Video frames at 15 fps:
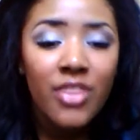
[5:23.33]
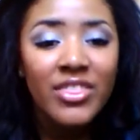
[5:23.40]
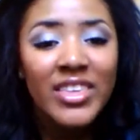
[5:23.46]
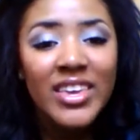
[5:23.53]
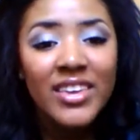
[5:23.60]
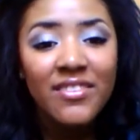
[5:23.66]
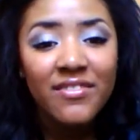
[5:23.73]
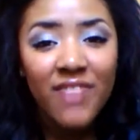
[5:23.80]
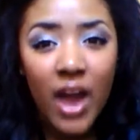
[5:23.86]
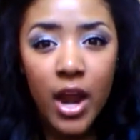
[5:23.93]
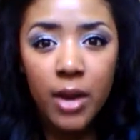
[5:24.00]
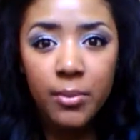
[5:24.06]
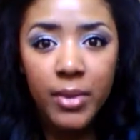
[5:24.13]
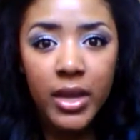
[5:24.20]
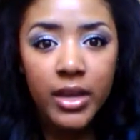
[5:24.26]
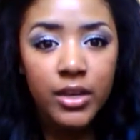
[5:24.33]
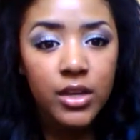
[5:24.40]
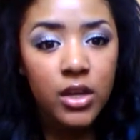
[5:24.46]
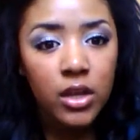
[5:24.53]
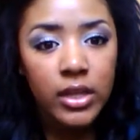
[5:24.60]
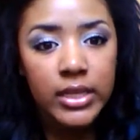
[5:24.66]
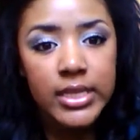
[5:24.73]
the environment, you
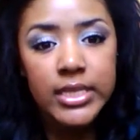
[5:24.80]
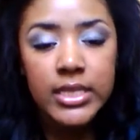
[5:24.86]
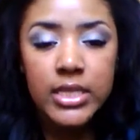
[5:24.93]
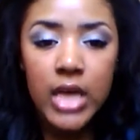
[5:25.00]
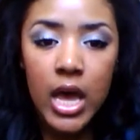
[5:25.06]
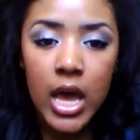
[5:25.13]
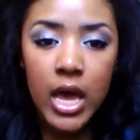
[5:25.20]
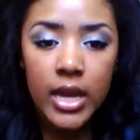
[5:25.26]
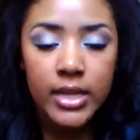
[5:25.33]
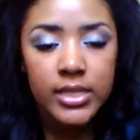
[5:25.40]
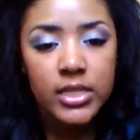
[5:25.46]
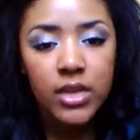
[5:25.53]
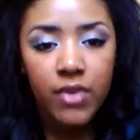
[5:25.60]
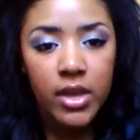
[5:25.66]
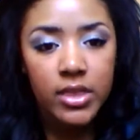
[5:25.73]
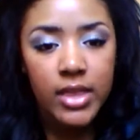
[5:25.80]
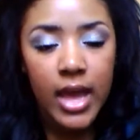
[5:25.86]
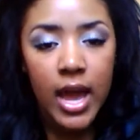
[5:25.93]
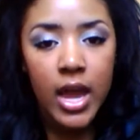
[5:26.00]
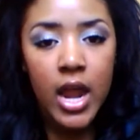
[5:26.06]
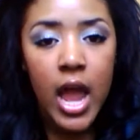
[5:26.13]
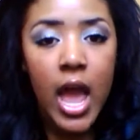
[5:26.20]
know, like the sun and stuff like
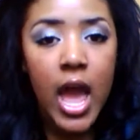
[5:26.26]
that.